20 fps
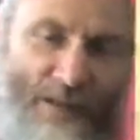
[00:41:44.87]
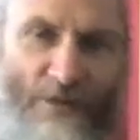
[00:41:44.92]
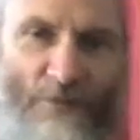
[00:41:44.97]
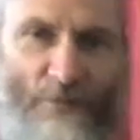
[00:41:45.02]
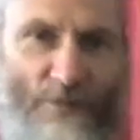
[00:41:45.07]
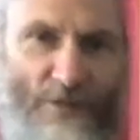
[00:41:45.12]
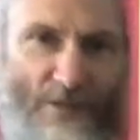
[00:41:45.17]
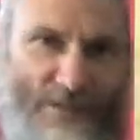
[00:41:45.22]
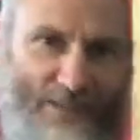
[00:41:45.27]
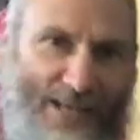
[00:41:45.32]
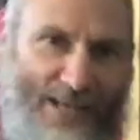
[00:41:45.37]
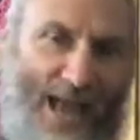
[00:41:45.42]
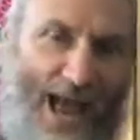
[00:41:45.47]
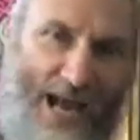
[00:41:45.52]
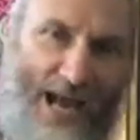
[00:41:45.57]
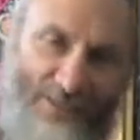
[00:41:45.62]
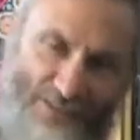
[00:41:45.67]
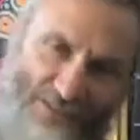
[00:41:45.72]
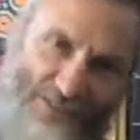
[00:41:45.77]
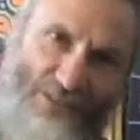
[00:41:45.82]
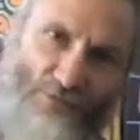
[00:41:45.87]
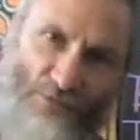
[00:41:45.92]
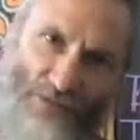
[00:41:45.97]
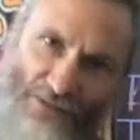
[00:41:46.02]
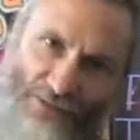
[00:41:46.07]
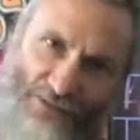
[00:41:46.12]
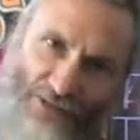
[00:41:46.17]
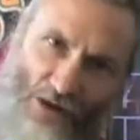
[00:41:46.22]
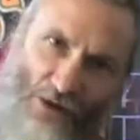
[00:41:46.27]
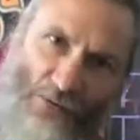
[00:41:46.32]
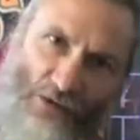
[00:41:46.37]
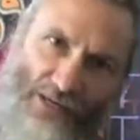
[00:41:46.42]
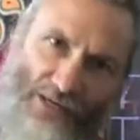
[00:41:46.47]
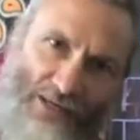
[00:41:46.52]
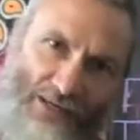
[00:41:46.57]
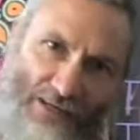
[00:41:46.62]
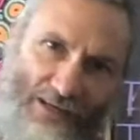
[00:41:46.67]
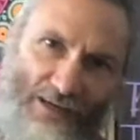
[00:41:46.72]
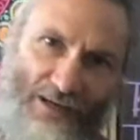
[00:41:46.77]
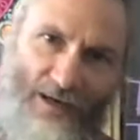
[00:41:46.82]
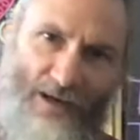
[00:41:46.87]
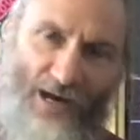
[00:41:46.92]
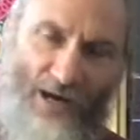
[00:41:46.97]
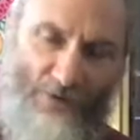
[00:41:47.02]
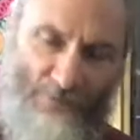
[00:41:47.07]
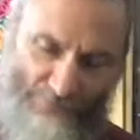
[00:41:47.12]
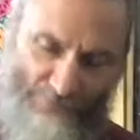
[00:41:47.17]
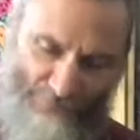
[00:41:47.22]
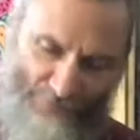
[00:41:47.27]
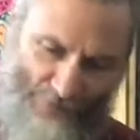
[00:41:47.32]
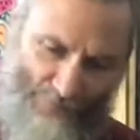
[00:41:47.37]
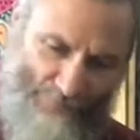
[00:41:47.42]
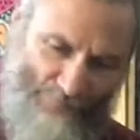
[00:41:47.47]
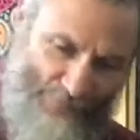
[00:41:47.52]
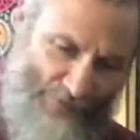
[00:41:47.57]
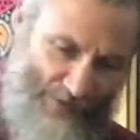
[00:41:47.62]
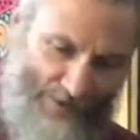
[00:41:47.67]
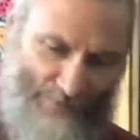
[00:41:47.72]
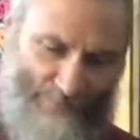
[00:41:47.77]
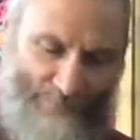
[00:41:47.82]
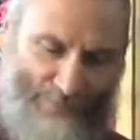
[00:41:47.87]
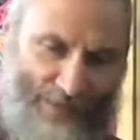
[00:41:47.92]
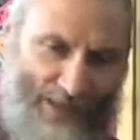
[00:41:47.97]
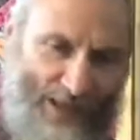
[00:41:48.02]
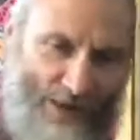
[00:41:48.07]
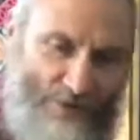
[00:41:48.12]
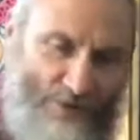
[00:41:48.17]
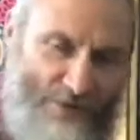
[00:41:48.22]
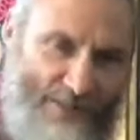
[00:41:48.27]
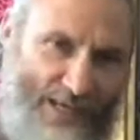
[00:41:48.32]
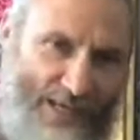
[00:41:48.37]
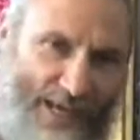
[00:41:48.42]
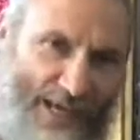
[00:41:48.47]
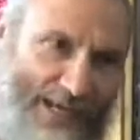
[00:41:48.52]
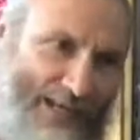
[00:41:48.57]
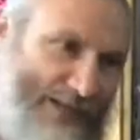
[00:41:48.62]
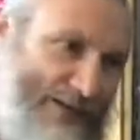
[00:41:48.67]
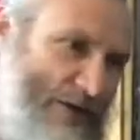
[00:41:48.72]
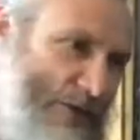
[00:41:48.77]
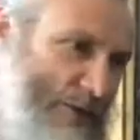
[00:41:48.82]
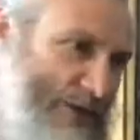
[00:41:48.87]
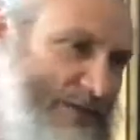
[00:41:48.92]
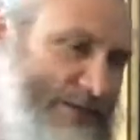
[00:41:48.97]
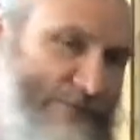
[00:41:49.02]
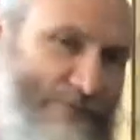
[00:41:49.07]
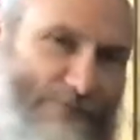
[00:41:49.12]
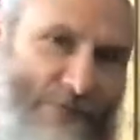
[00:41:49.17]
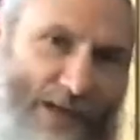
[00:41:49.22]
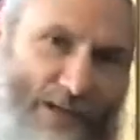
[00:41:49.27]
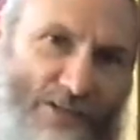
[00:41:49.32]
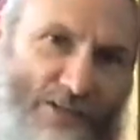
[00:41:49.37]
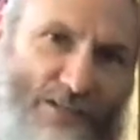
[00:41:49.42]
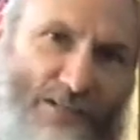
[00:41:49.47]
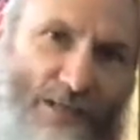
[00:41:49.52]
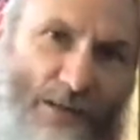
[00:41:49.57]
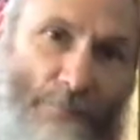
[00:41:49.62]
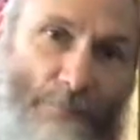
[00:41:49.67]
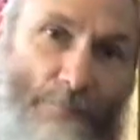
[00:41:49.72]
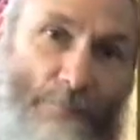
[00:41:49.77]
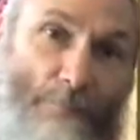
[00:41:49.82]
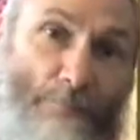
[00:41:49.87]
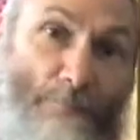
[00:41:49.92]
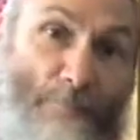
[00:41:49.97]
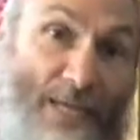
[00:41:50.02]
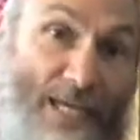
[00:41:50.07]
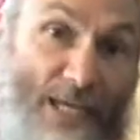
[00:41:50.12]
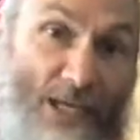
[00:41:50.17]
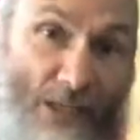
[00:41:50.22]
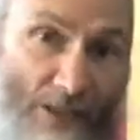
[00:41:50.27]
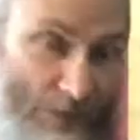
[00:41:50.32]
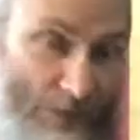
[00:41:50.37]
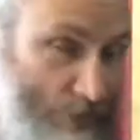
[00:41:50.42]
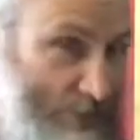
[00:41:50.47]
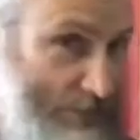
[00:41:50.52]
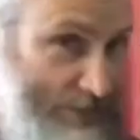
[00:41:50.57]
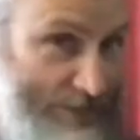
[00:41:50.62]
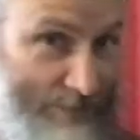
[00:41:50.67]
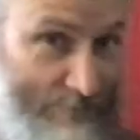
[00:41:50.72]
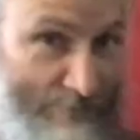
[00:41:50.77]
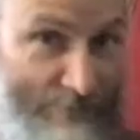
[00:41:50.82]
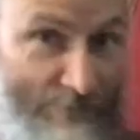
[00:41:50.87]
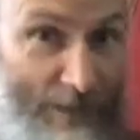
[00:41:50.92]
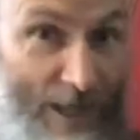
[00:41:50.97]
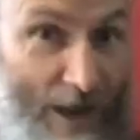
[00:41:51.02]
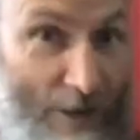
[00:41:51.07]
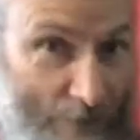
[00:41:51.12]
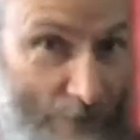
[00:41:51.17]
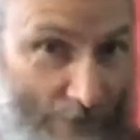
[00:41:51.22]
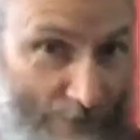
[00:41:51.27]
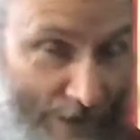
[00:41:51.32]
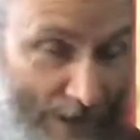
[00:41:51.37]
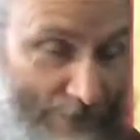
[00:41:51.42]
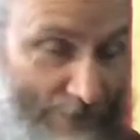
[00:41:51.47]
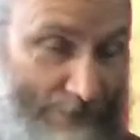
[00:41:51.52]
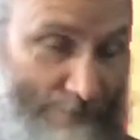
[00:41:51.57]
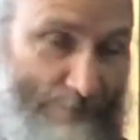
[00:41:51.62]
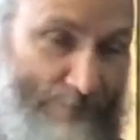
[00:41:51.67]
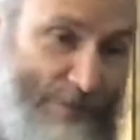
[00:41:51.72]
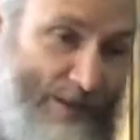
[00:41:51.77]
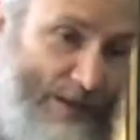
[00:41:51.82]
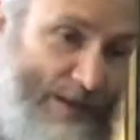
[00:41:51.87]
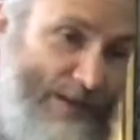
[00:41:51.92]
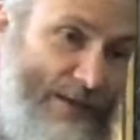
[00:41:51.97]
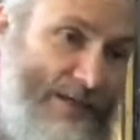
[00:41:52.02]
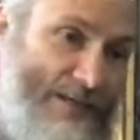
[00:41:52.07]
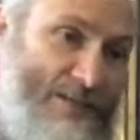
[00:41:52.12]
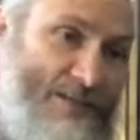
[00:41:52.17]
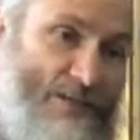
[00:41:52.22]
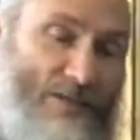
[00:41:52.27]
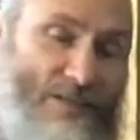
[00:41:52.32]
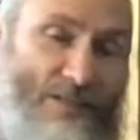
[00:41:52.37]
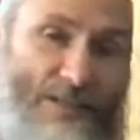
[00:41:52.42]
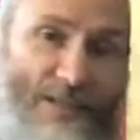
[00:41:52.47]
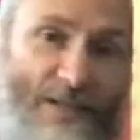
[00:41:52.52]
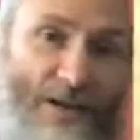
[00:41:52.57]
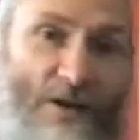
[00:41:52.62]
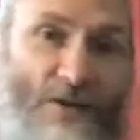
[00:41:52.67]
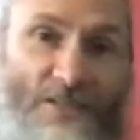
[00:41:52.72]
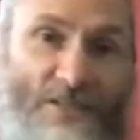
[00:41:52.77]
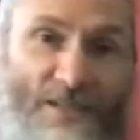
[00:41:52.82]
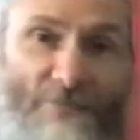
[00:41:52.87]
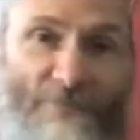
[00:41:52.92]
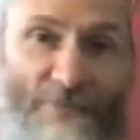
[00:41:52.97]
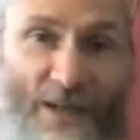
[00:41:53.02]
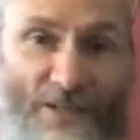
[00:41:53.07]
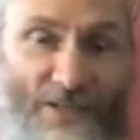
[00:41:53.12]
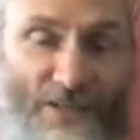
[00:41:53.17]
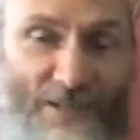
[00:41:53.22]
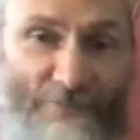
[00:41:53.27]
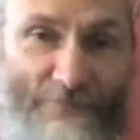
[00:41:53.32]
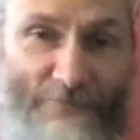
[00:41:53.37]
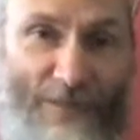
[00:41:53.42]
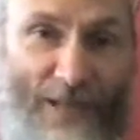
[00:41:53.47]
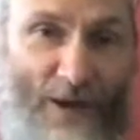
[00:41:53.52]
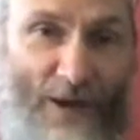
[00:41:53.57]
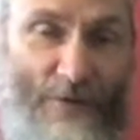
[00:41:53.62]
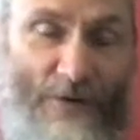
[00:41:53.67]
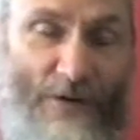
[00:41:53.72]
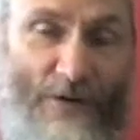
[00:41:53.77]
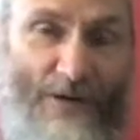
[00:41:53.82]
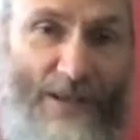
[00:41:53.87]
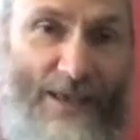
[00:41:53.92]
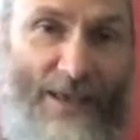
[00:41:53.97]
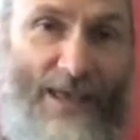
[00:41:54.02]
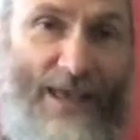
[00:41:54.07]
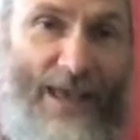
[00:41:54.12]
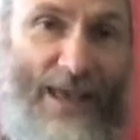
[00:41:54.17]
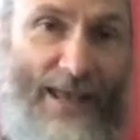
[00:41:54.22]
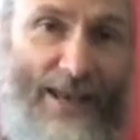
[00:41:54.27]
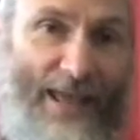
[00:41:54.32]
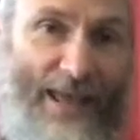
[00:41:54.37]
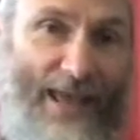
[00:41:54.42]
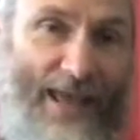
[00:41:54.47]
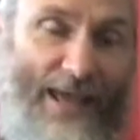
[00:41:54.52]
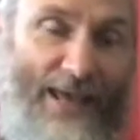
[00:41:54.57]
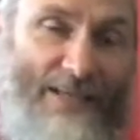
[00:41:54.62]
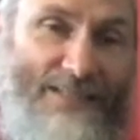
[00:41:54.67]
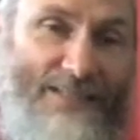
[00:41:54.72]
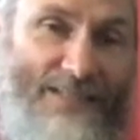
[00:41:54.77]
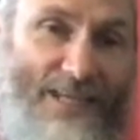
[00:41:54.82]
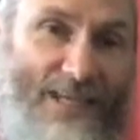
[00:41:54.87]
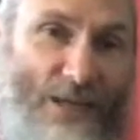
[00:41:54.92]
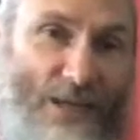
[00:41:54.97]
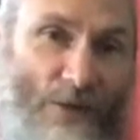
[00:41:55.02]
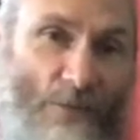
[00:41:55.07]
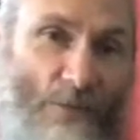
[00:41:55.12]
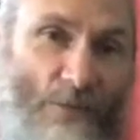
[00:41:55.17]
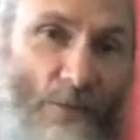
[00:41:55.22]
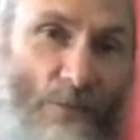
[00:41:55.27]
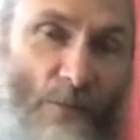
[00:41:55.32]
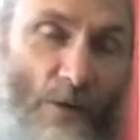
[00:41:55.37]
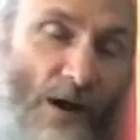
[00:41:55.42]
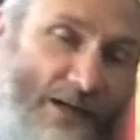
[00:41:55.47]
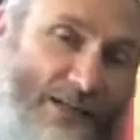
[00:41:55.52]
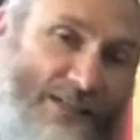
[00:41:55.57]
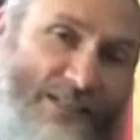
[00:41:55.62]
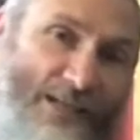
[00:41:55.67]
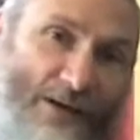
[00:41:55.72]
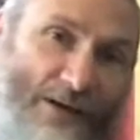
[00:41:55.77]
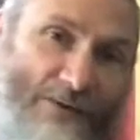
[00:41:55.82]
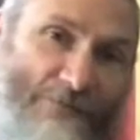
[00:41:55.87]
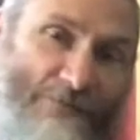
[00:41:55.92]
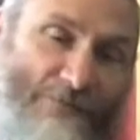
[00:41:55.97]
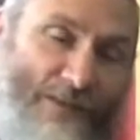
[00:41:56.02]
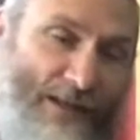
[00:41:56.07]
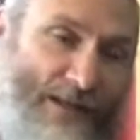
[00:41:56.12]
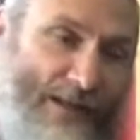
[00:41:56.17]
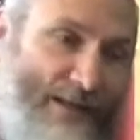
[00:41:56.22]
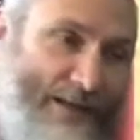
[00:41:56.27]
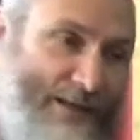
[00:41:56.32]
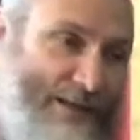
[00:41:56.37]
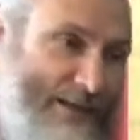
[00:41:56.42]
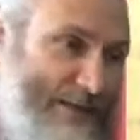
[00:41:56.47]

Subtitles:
was tasked with going out from the house and going to fetch some meal, or some flour rather. So he goes to fetch the flour, and as he walks out of the